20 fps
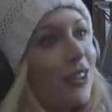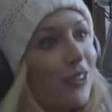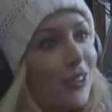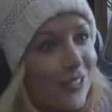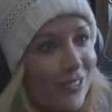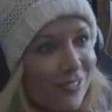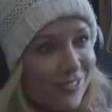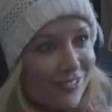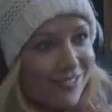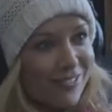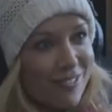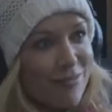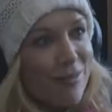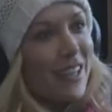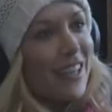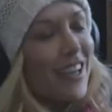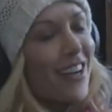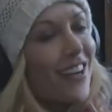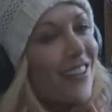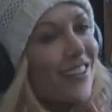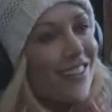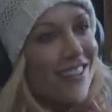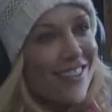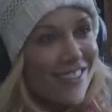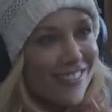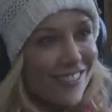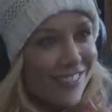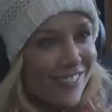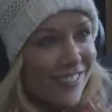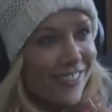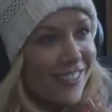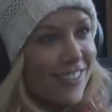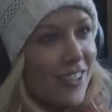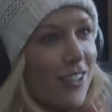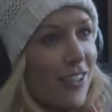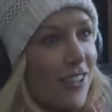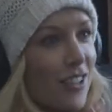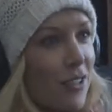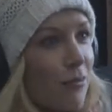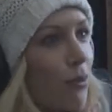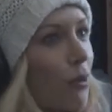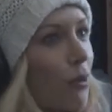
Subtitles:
Why not? Hockey players tell us.